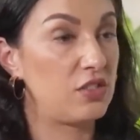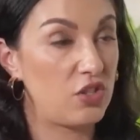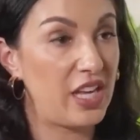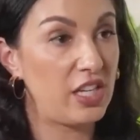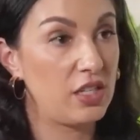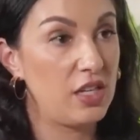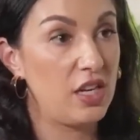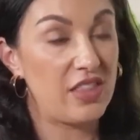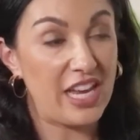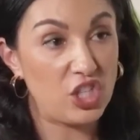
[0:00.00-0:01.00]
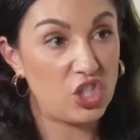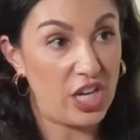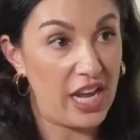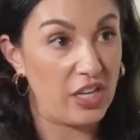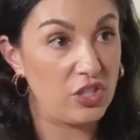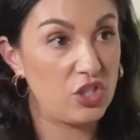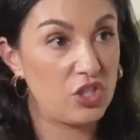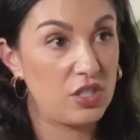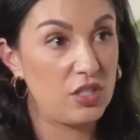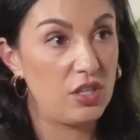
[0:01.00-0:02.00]
So they they
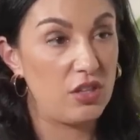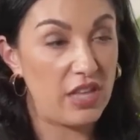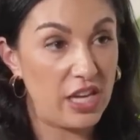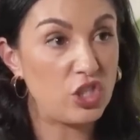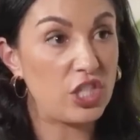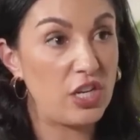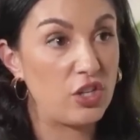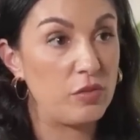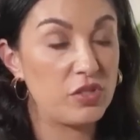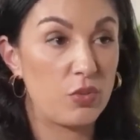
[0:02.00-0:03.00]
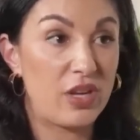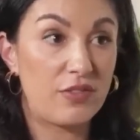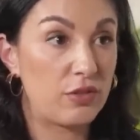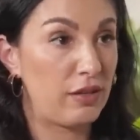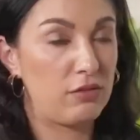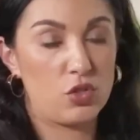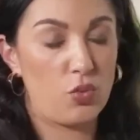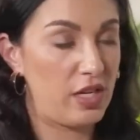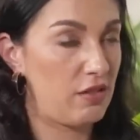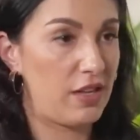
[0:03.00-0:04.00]
changed their genome, so we have around
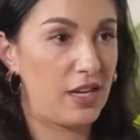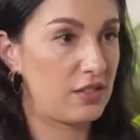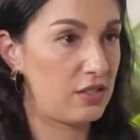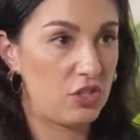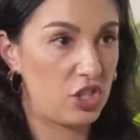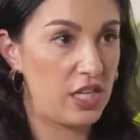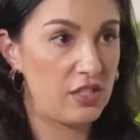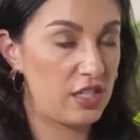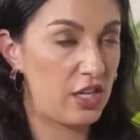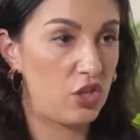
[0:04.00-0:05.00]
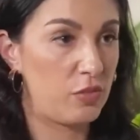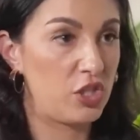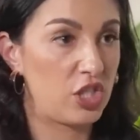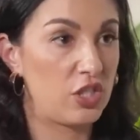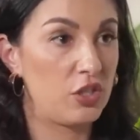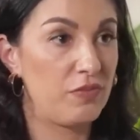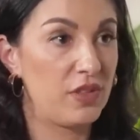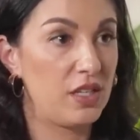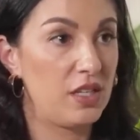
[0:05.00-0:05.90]
20,000 genes in our human genome,